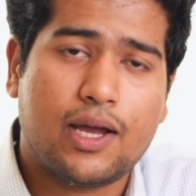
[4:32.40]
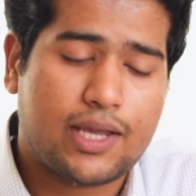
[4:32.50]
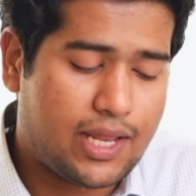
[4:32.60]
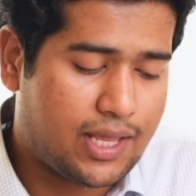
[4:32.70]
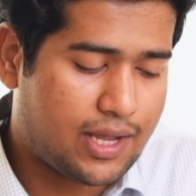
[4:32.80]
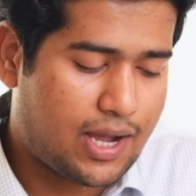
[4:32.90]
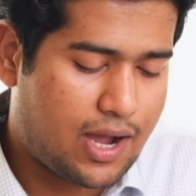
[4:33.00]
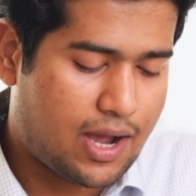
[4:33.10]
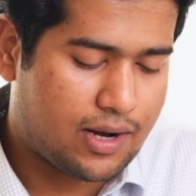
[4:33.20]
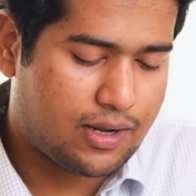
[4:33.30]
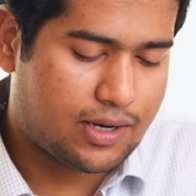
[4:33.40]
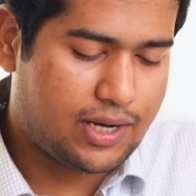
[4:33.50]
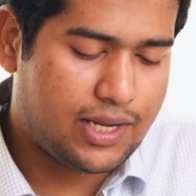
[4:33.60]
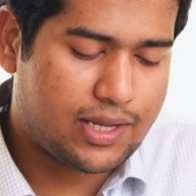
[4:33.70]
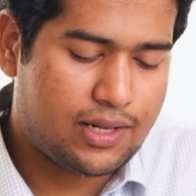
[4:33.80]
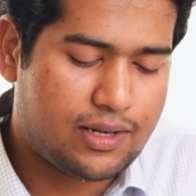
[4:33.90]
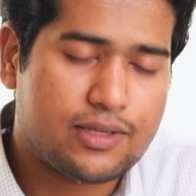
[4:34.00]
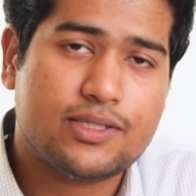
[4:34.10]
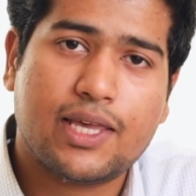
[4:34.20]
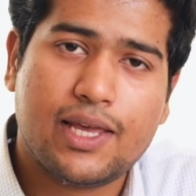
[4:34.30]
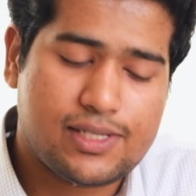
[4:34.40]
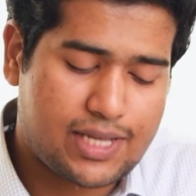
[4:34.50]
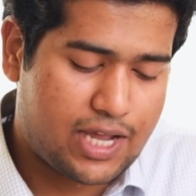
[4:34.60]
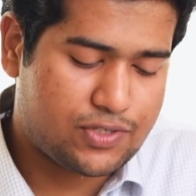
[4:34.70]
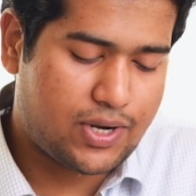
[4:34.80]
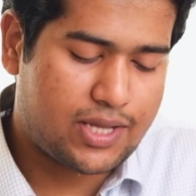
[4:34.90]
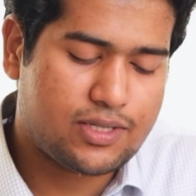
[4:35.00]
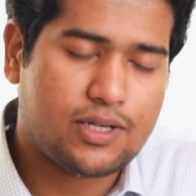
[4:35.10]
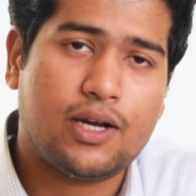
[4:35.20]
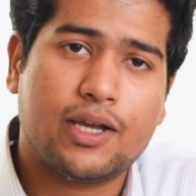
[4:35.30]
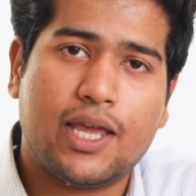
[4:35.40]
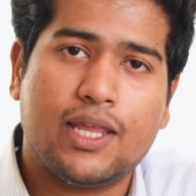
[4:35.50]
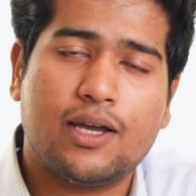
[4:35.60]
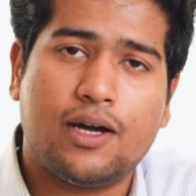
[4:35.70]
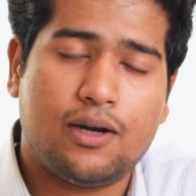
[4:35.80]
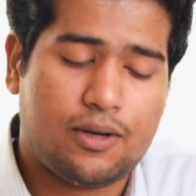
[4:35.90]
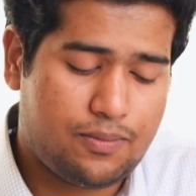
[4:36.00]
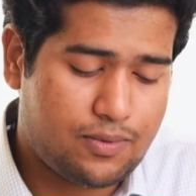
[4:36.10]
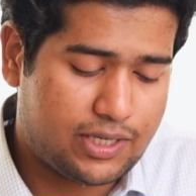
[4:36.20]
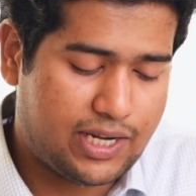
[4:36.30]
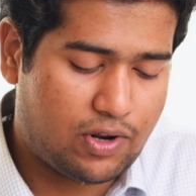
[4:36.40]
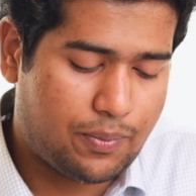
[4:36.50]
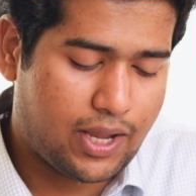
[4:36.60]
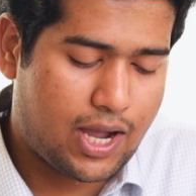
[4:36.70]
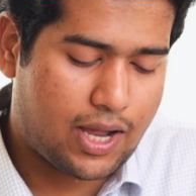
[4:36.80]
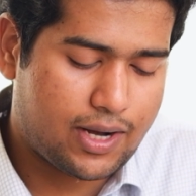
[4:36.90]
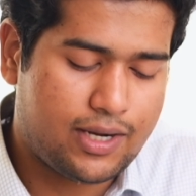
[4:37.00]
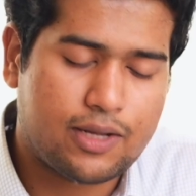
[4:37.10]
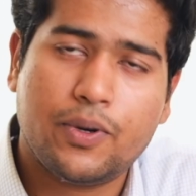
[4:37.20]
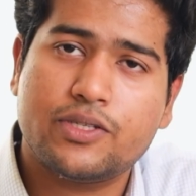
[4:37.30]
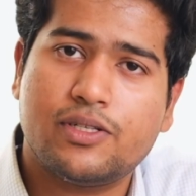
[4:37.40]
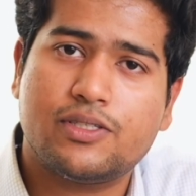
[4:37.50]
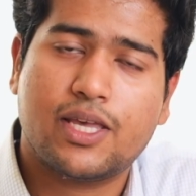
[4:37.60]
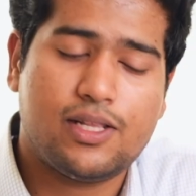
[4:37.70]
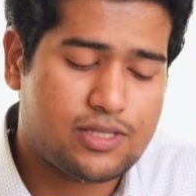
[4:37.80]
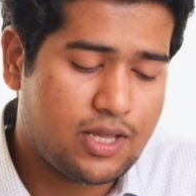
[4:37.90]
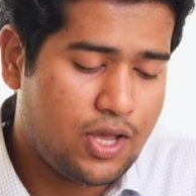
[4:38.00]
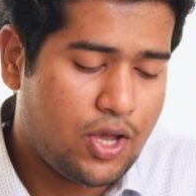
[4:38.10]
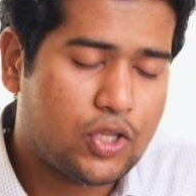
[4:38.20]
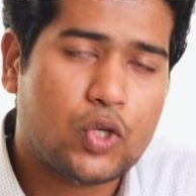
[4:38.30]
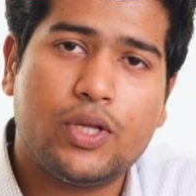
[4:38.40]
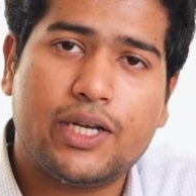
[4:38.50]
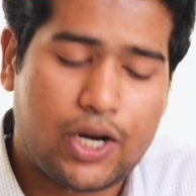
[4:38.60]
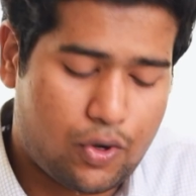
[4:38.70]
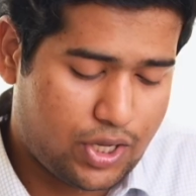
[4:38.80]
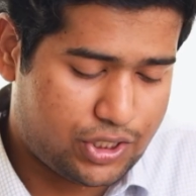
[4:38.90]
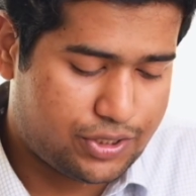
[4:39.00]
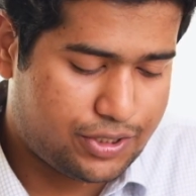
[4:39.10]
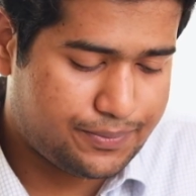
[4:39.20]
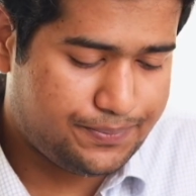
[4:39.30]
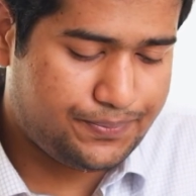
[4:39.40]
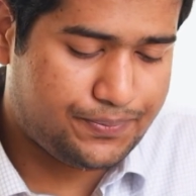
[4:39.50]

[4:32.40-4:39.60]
gaining our clinical skills, as well as developing our interpersonal skills through the tele-rotations.